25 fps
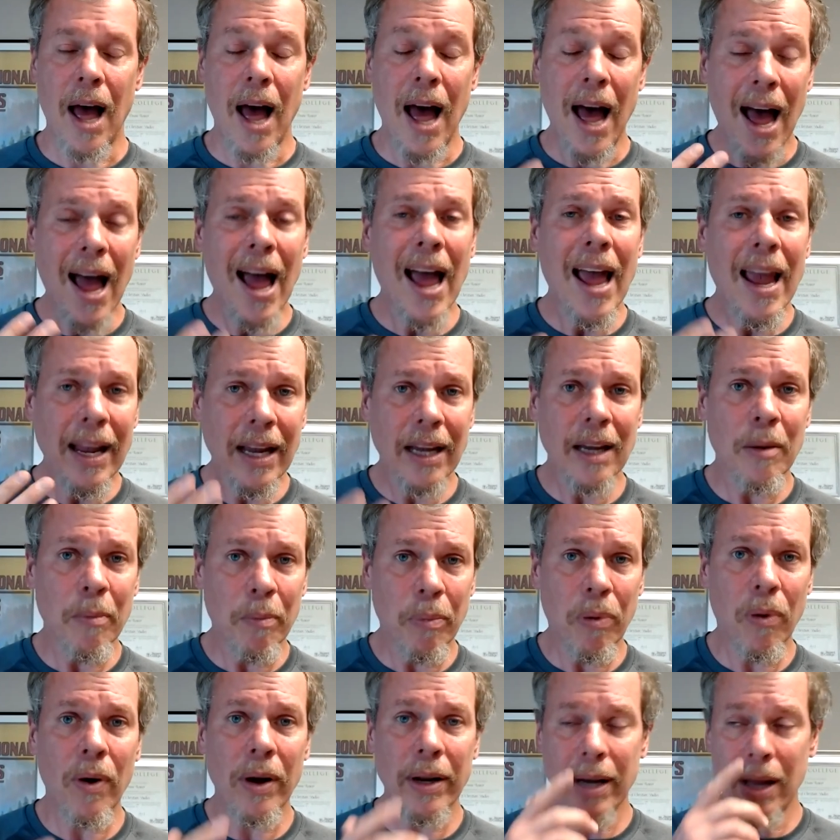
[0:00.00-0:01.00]
I
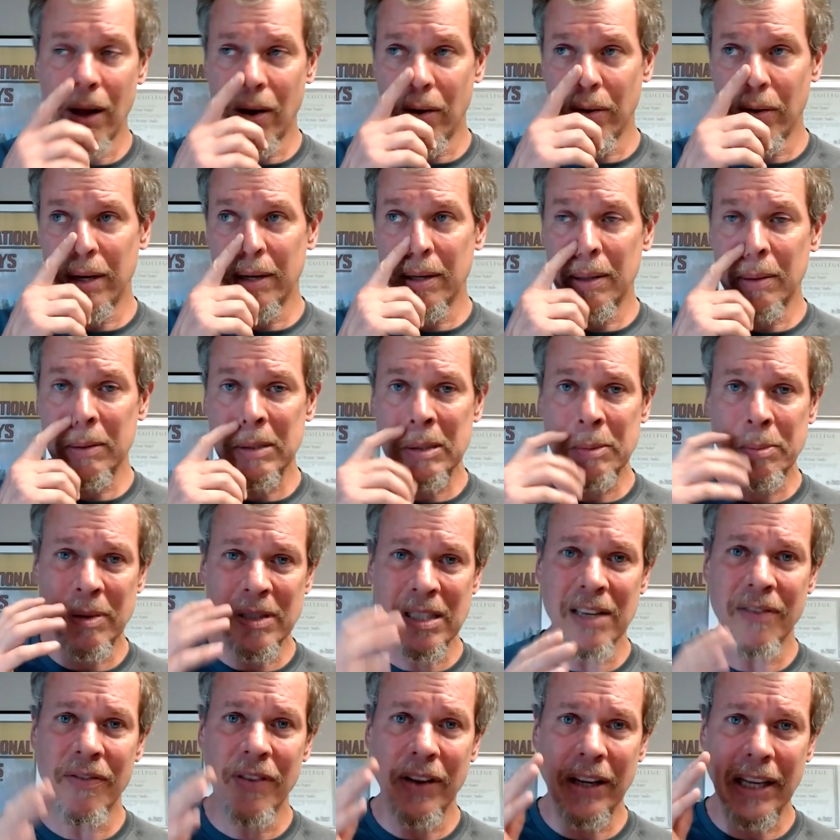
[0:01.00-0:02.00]
can point out
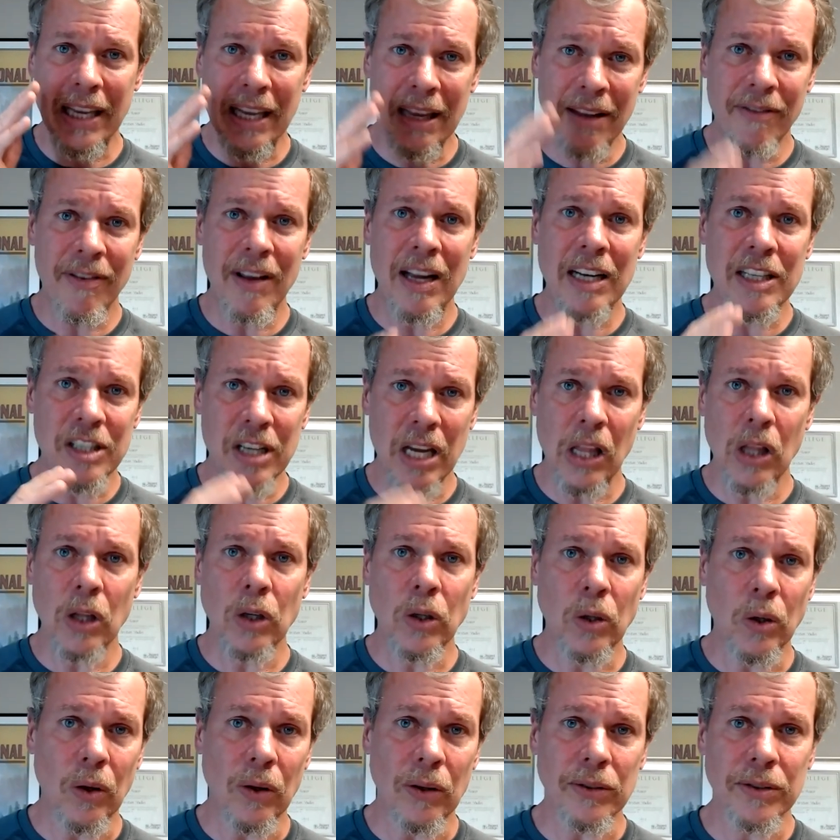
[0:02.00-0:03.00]
specific
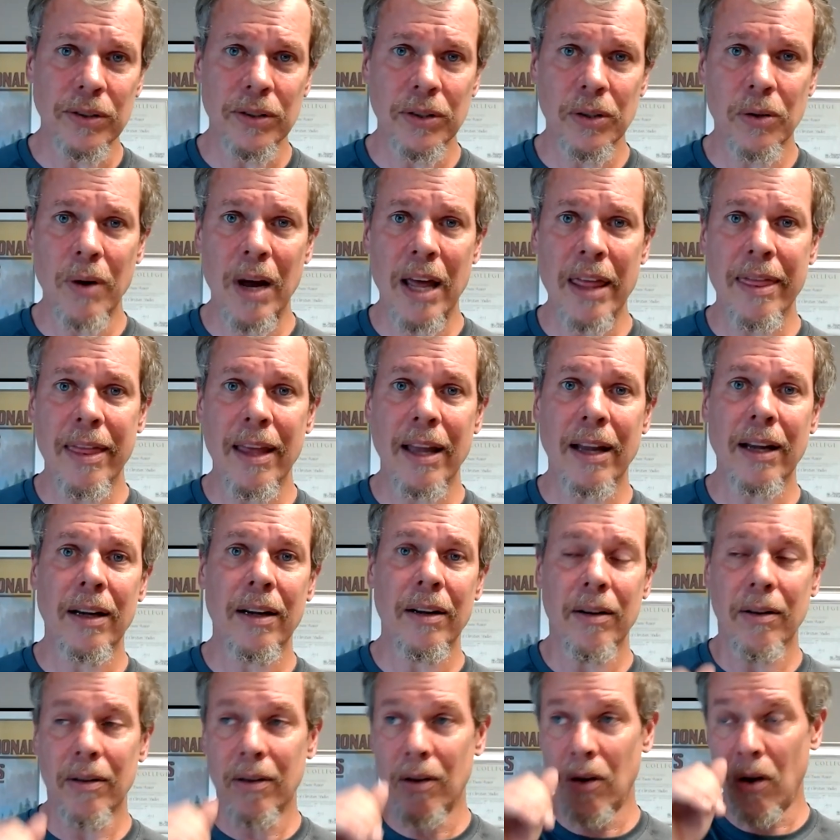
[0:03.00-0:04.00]
evangelicals who I
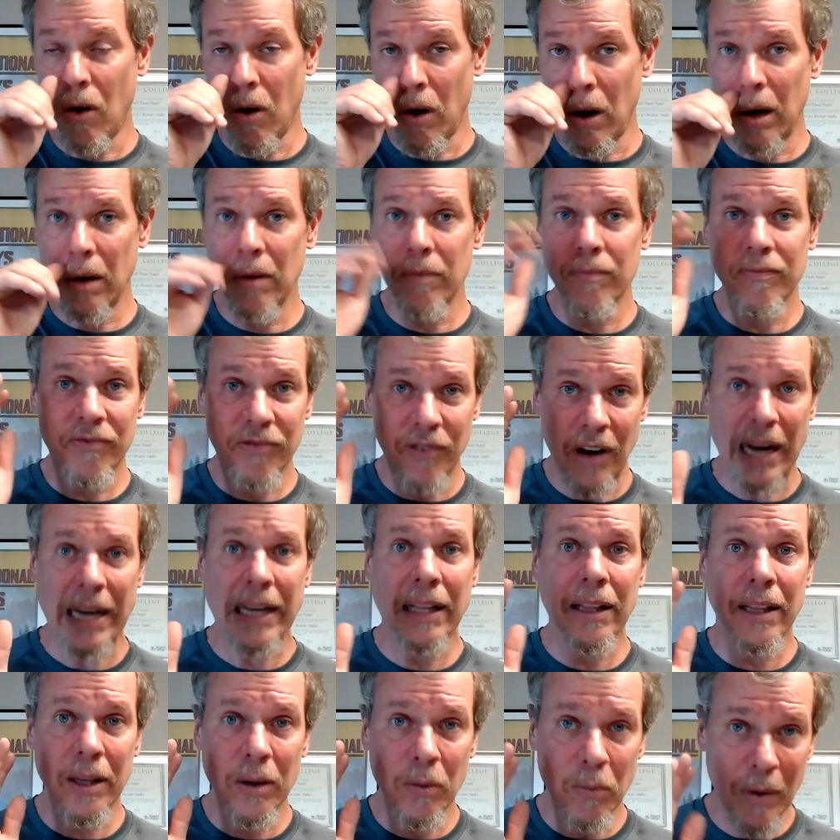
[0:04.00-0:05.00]
think are
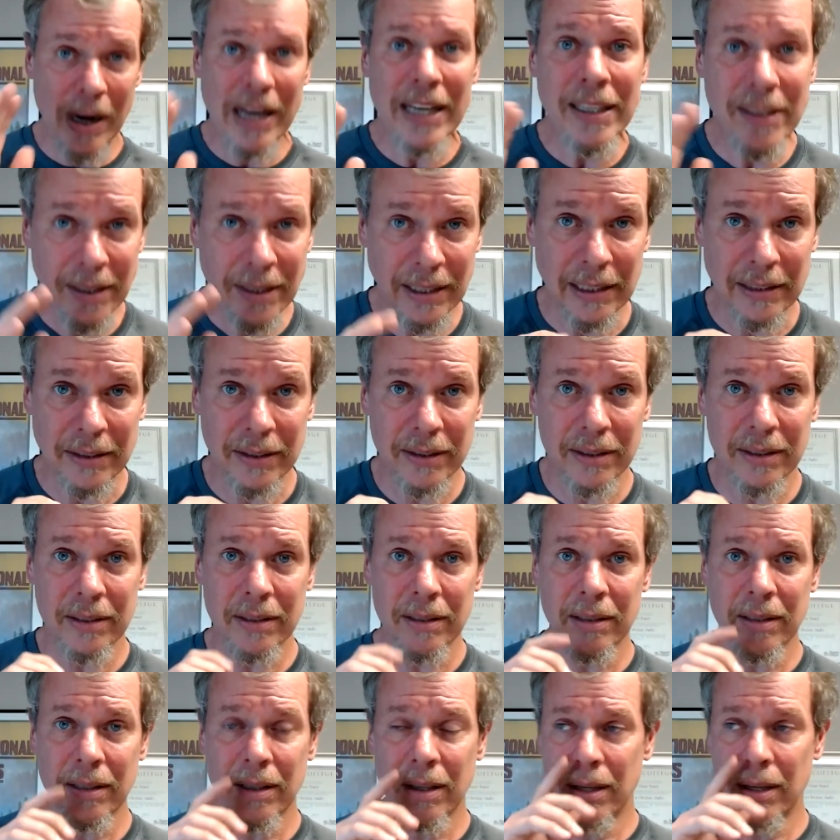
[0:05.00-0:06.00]
frankly racist.
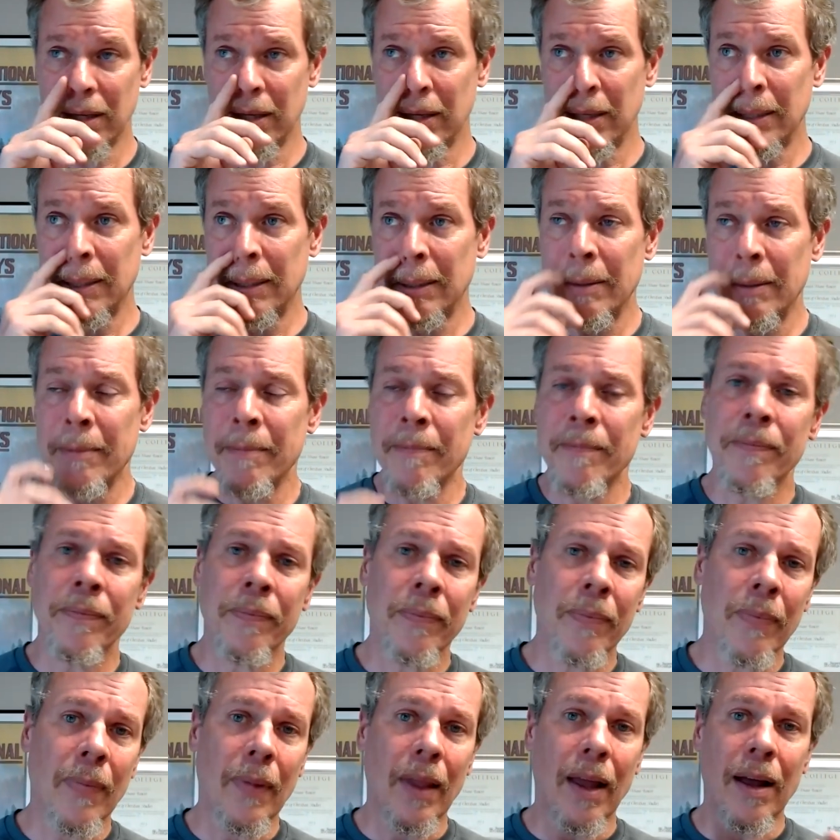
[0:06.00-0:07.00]

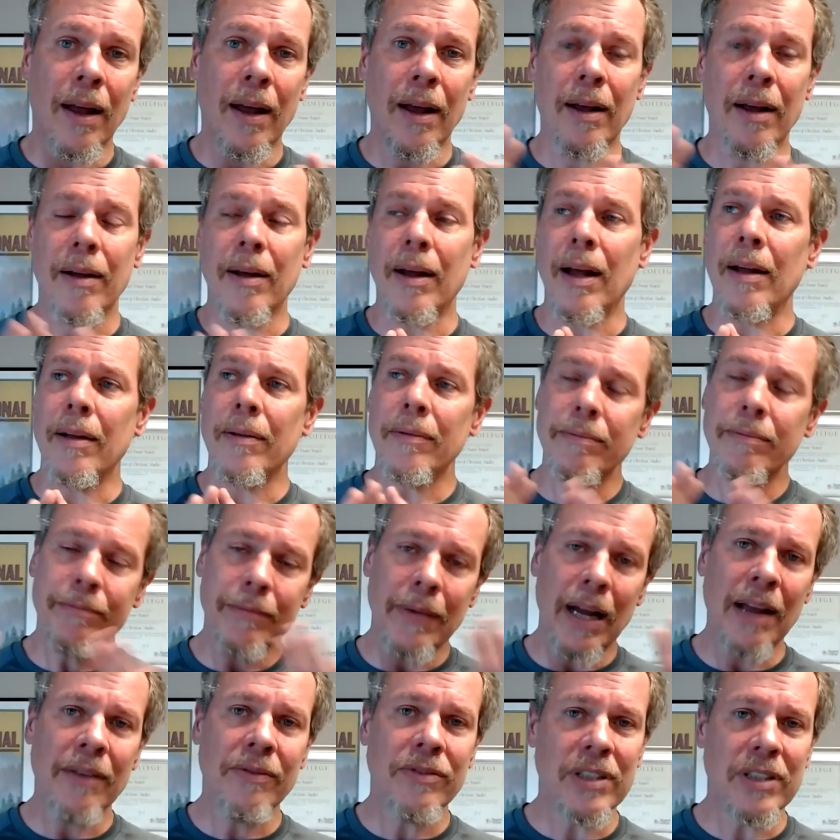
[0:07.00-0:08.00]
Uh,
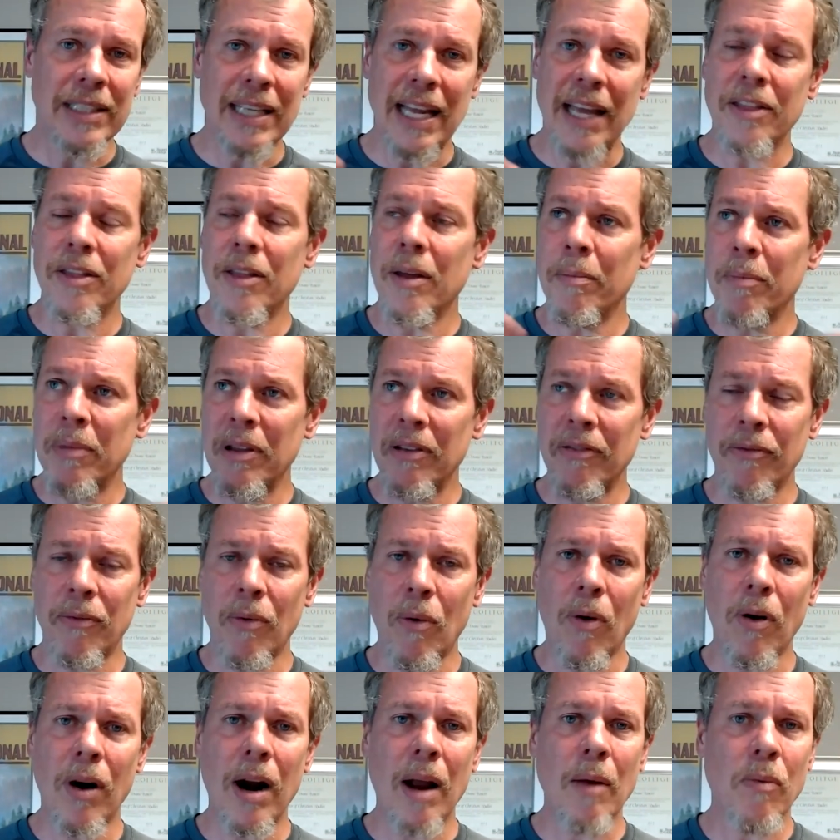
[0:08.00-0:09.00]
I've said them
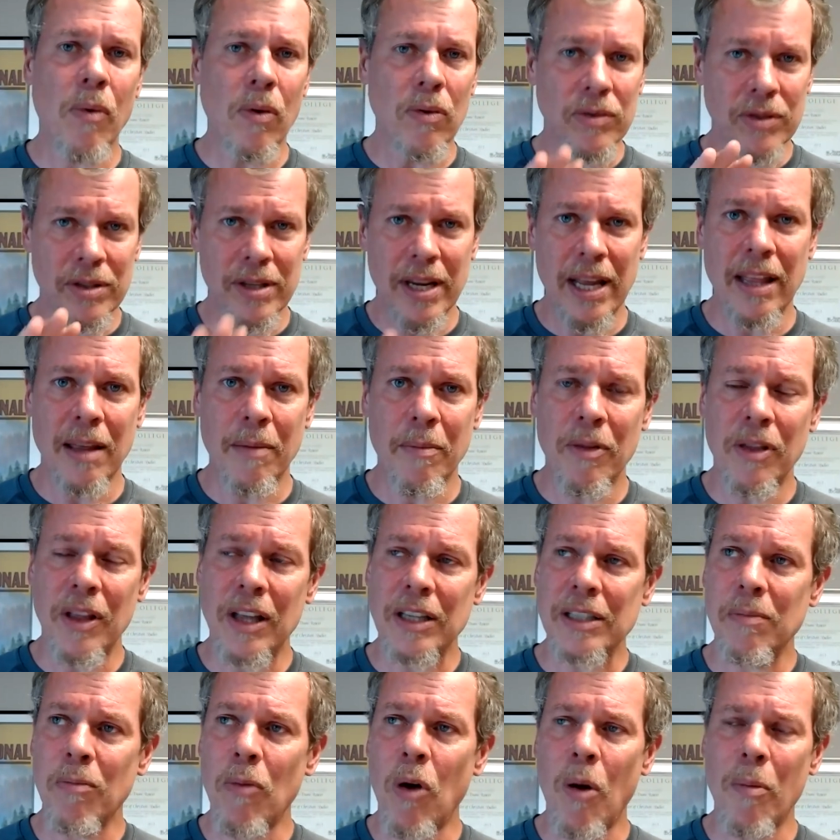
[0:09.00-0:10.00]
before. I won't say them in
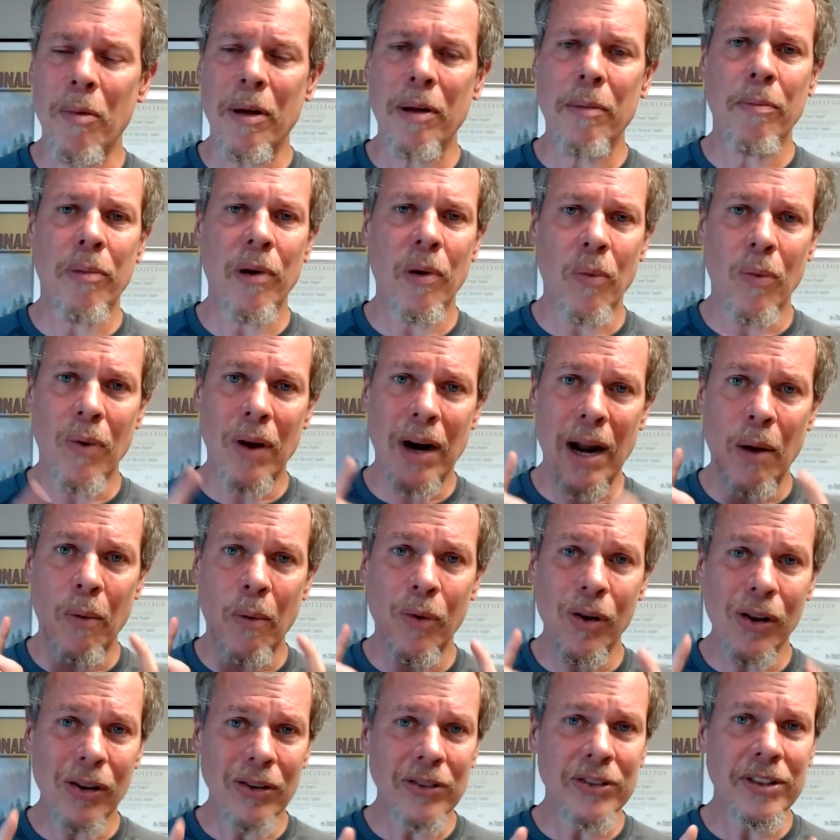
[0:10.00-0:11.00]
this moment, but what I
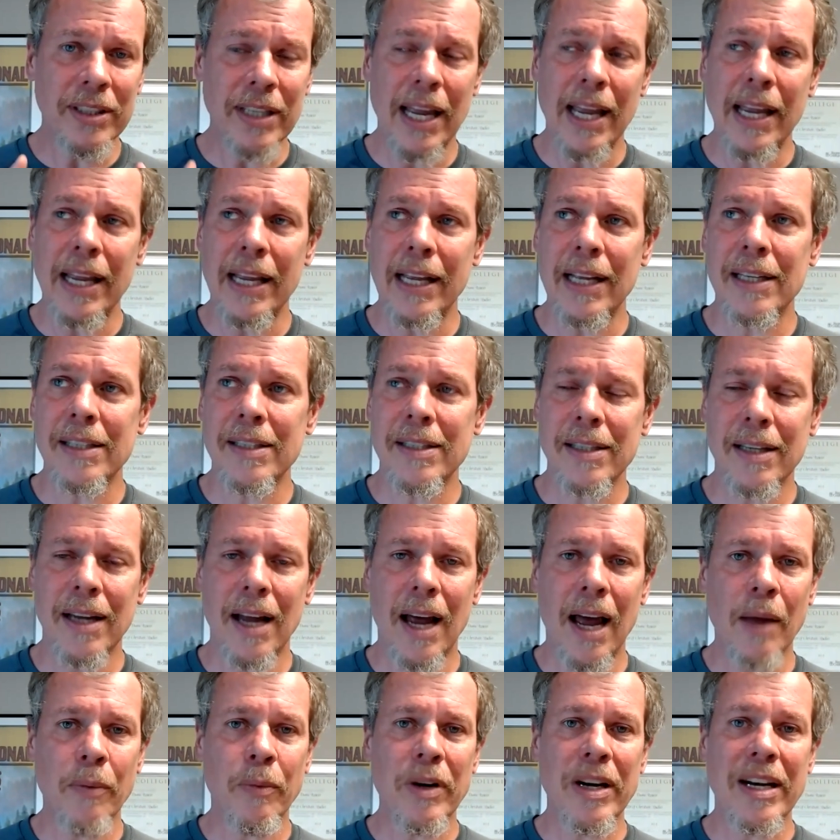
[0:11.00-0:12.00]
will say is
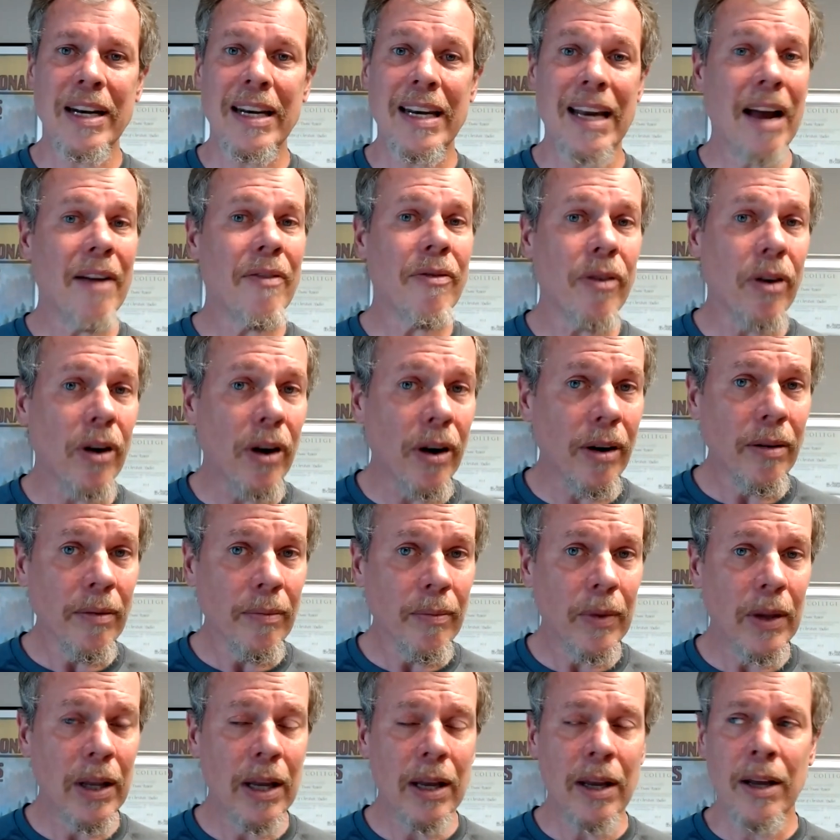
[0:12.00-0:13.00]
I would never
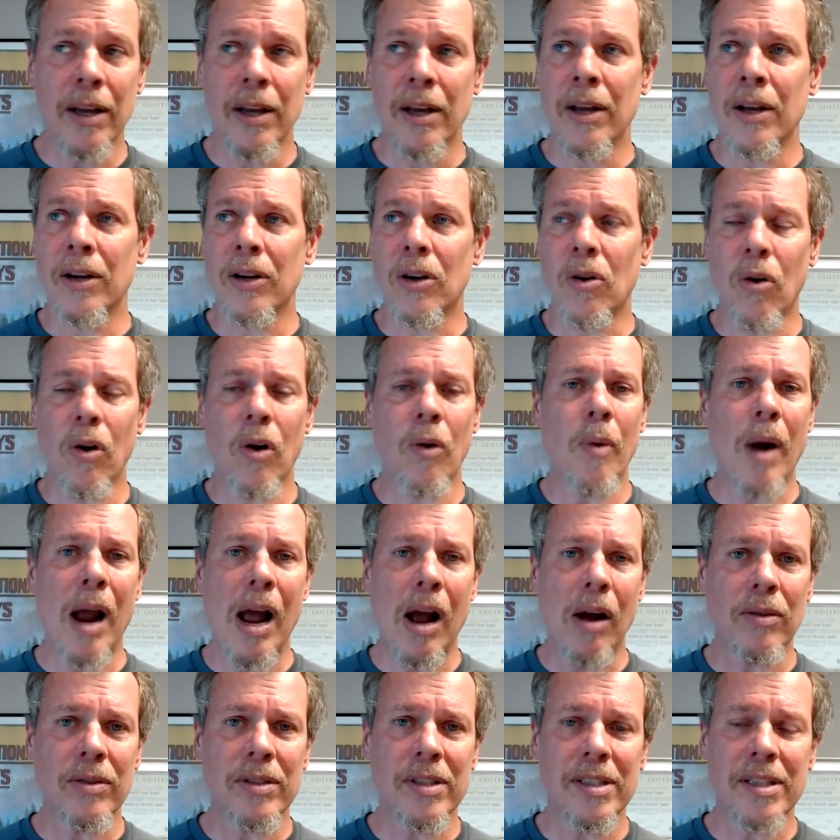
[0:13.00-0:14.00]
go
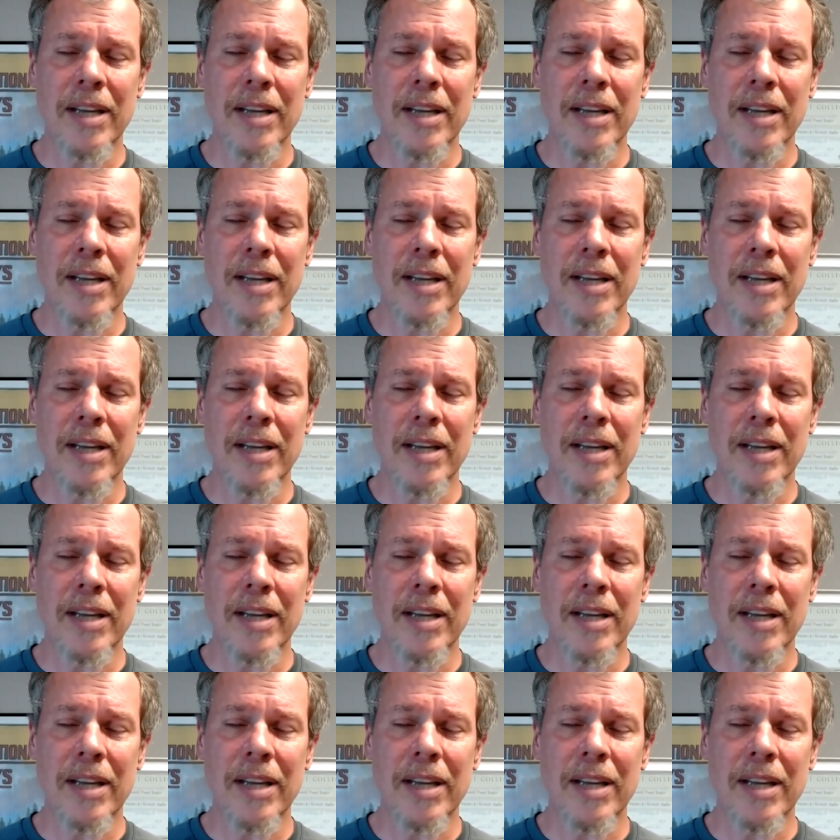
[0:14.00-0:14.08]
around